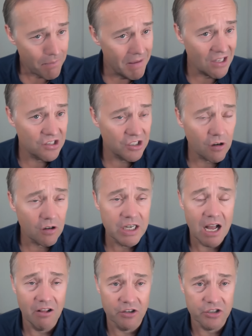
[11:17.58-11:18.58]
make
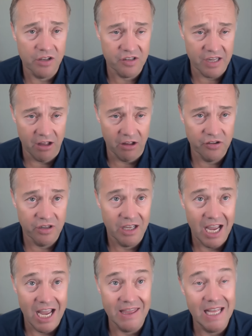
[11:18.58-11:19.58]
zero dollars on sales,
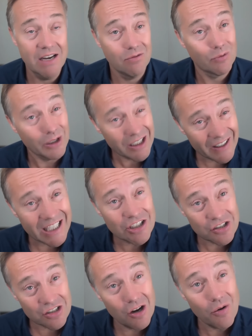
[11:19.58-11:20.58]
and then really
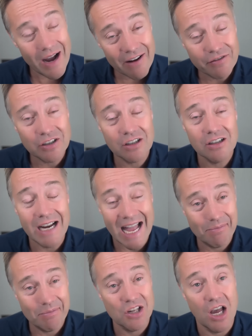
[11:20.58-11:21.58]
just go after
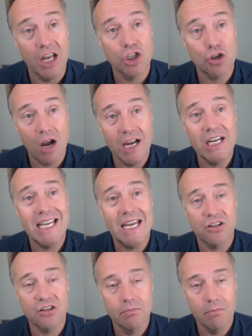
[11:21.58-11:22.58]
Amazon. Try to
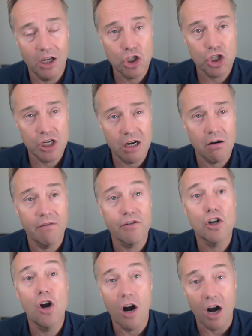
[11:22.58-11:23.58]
get as much share
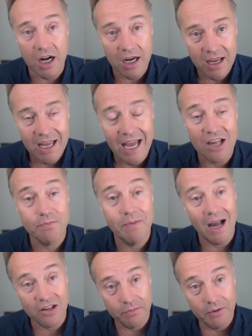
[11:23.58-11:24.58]
of cart as
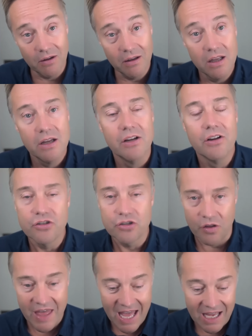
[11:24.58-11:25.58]
possible.
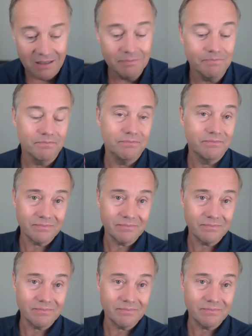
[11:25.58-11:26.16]
So then,